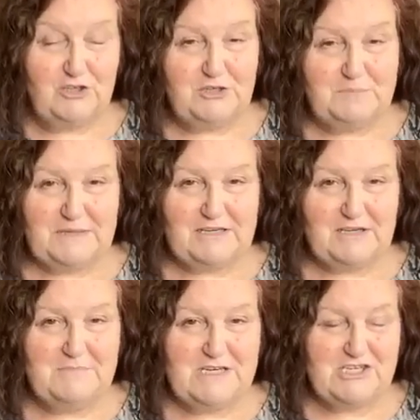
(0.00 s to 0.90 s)
got a bit
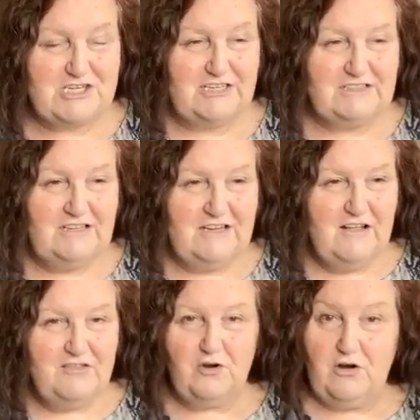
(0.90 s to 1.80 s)
of commission,
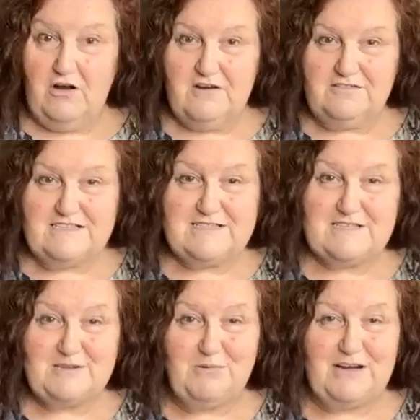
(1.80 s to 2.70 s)
thought, oh,
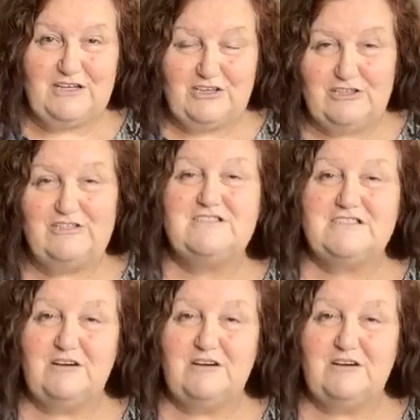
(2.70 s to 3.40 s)
this is quite good.